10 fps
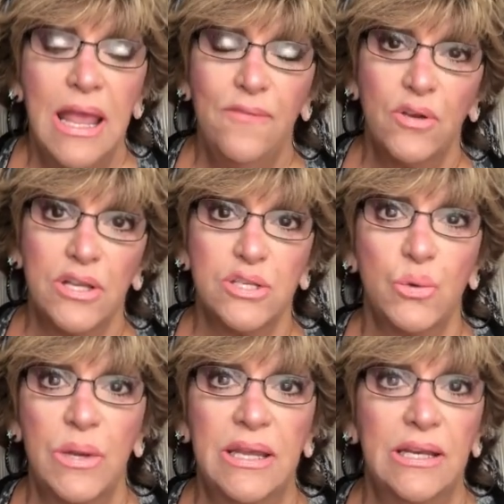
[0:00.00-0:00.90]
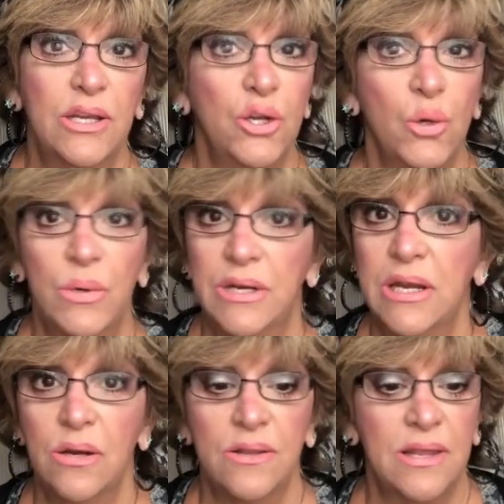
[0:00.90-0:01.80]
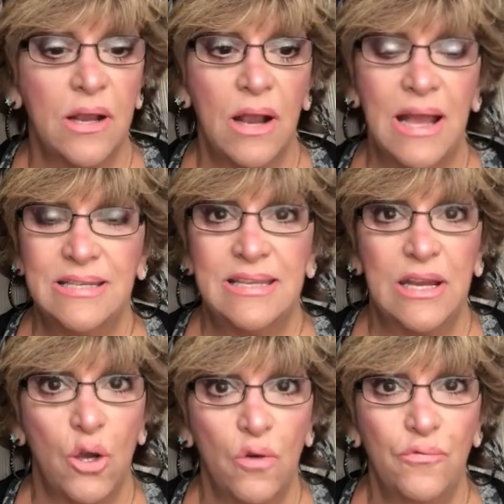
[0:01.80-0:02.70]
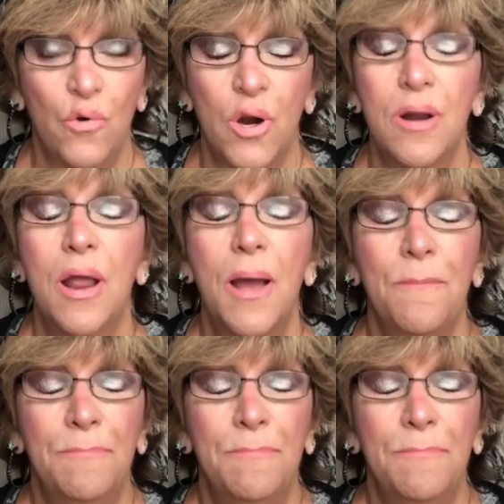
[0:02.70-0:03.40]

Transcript: If you can squeak in a new one here and there, I say go for it.